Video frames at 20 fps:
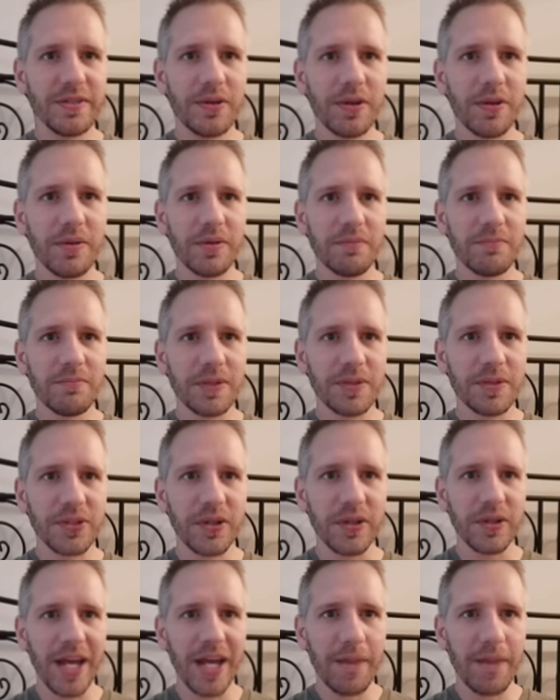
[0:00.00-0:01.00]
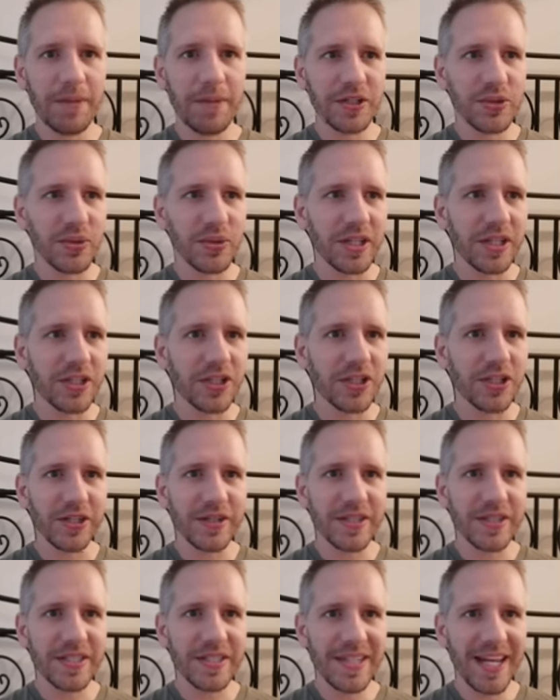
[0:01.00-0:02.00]
or let's call it epics or
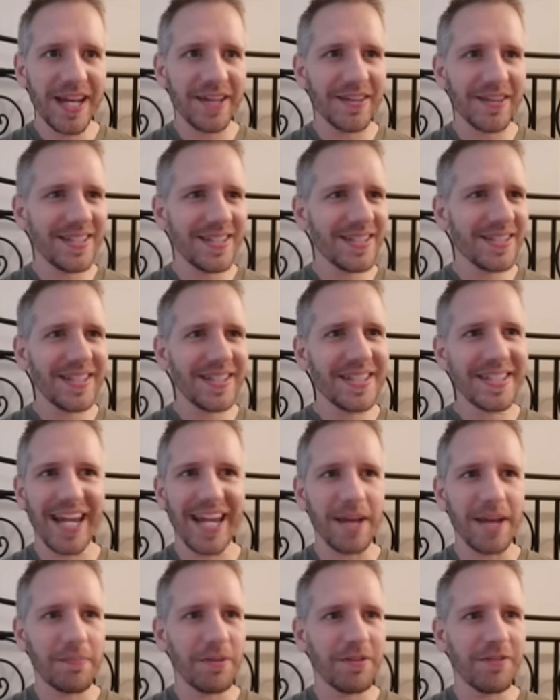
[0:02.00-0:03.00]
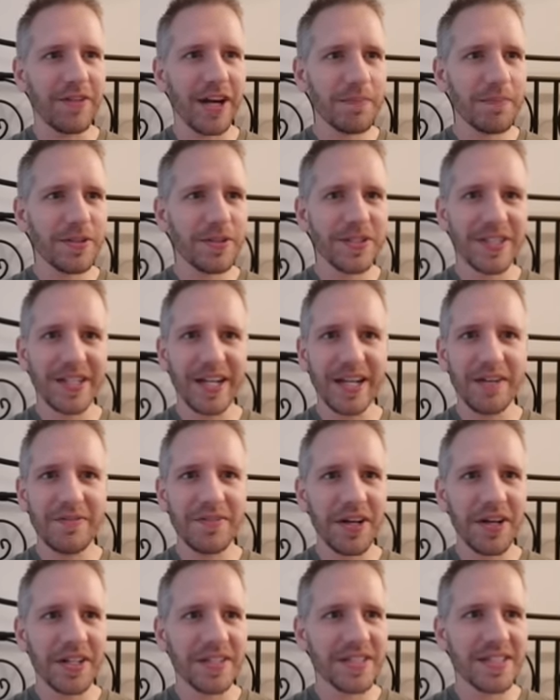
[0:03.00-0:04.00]
legendaries. Yeah, this can't be 5%. I have
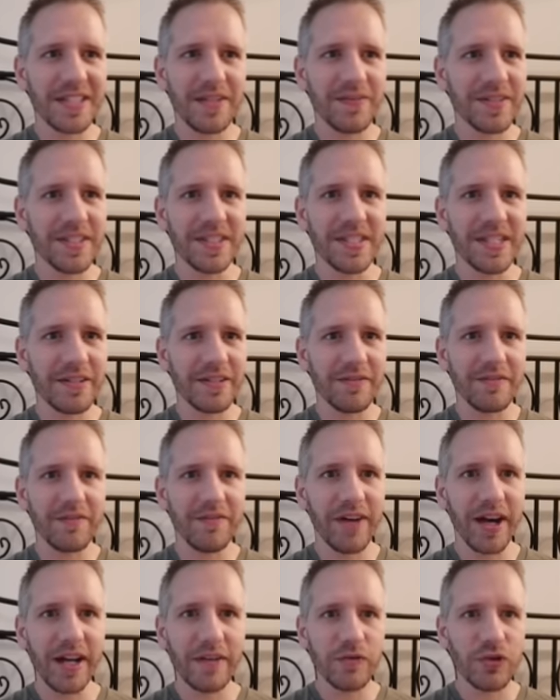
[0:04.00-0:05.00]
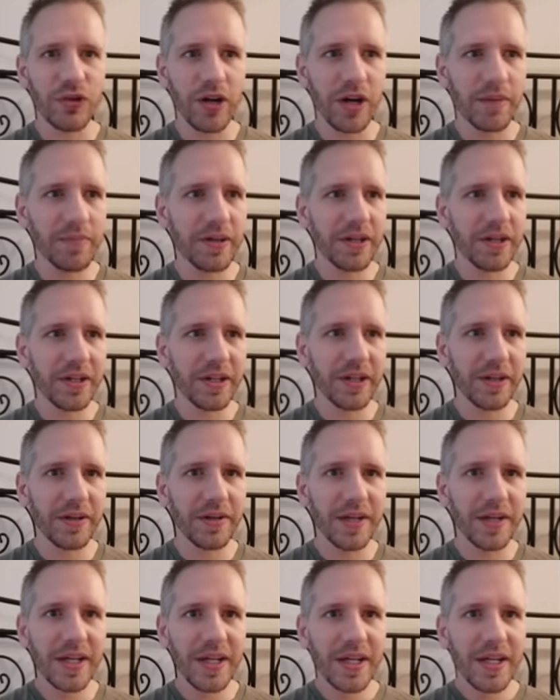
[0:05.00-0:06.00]
not even seen 5 drop on here.
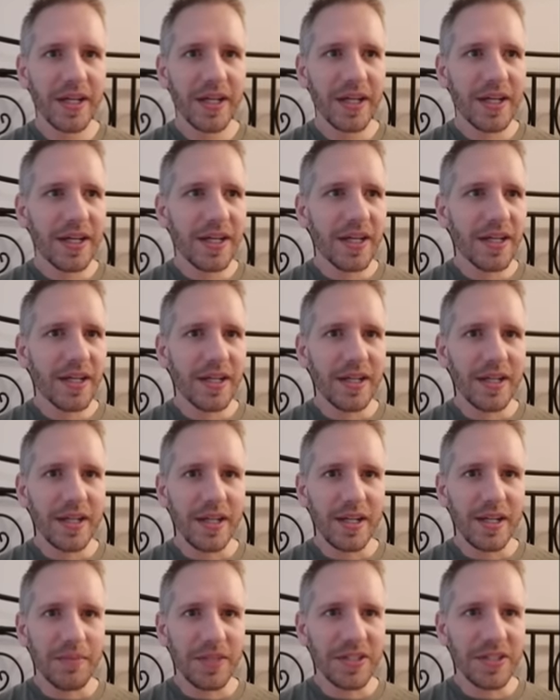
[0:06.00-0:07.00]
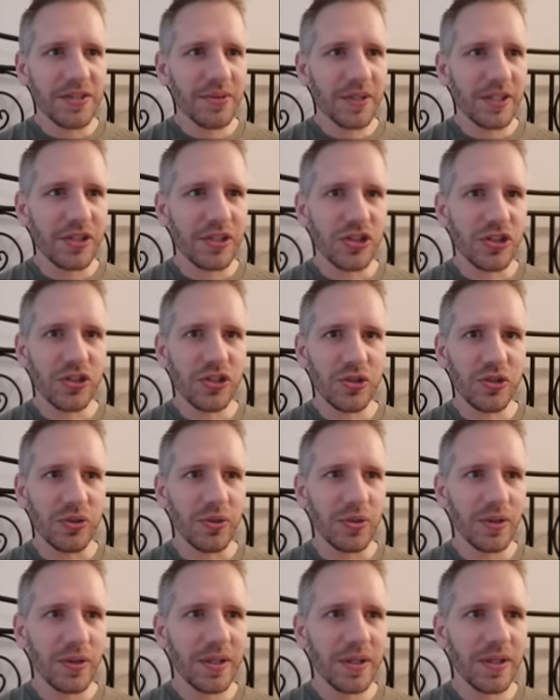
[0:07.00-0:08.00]
This is only
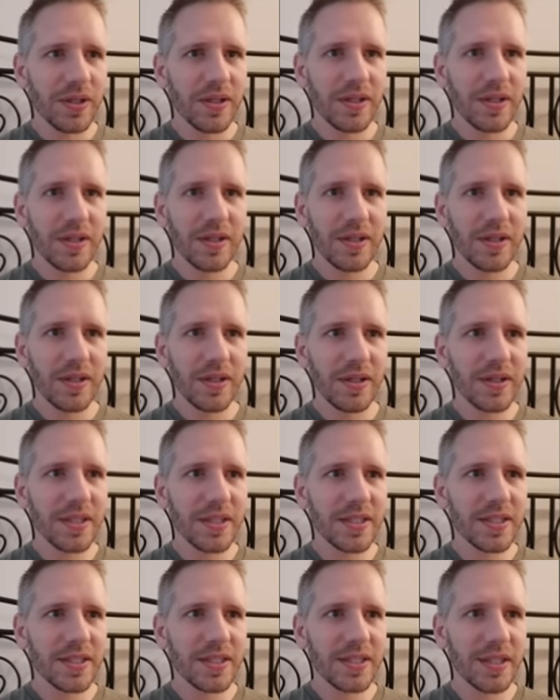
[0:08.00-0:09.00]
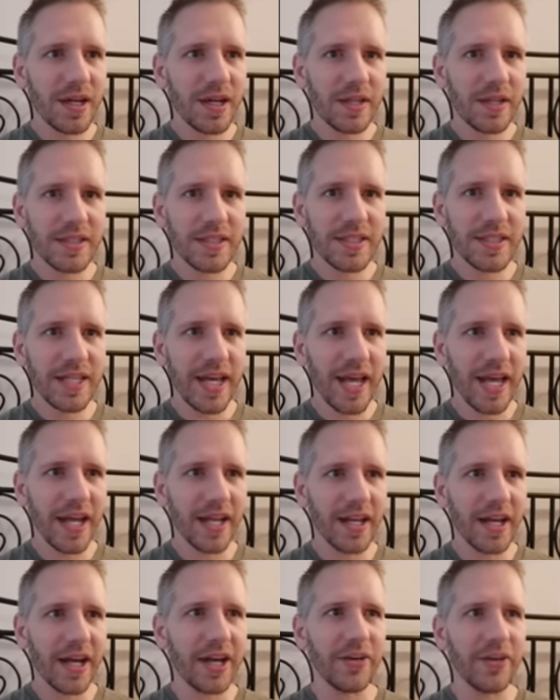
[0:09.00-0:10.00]
2. That's
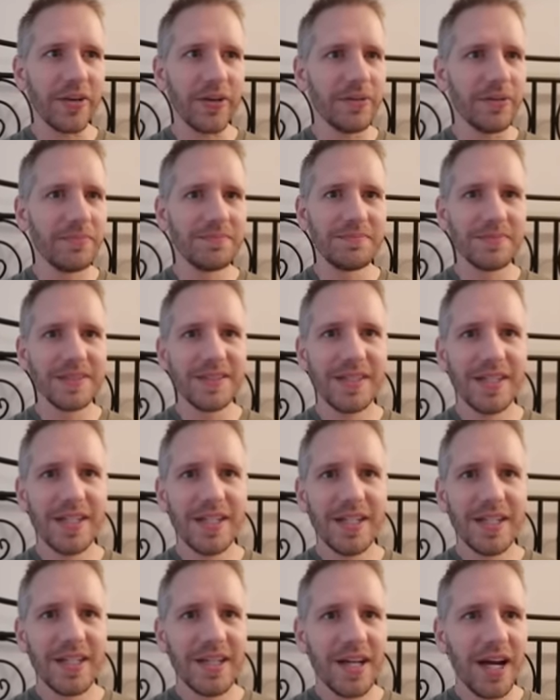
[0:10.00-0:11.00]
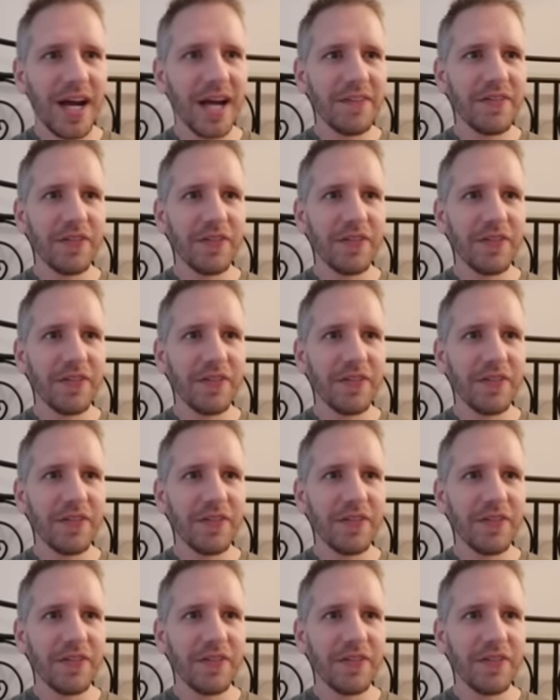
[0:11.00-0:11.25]
10. I don't know. I have